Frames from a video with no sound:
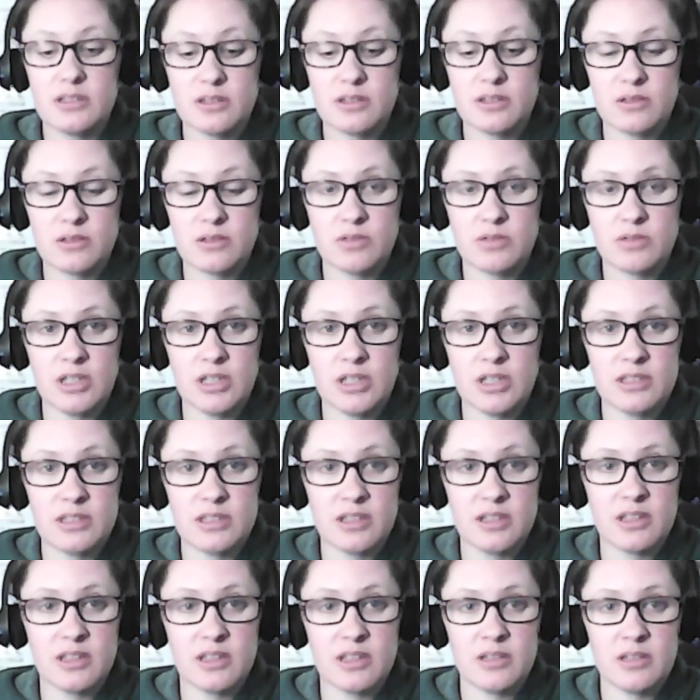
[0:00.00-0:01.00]
he's
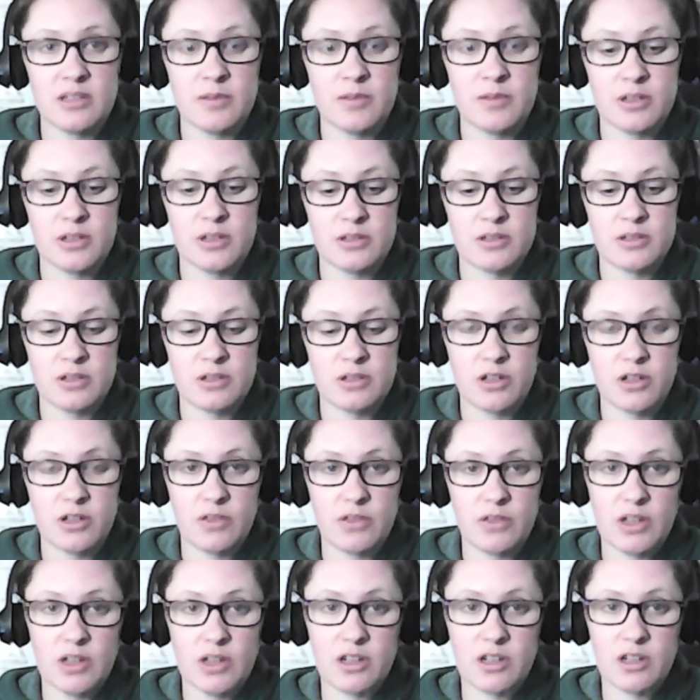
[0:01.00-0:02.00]
on the Darth
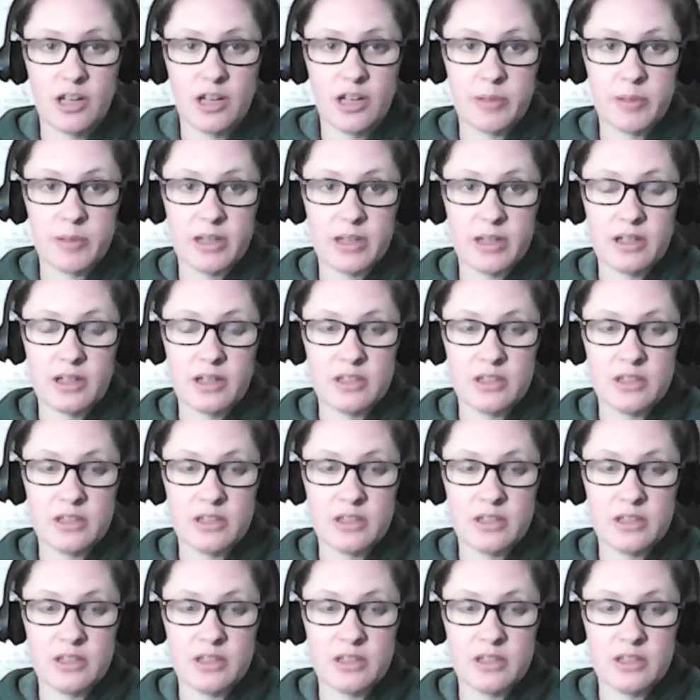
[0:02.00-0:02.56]
Vader comic. I just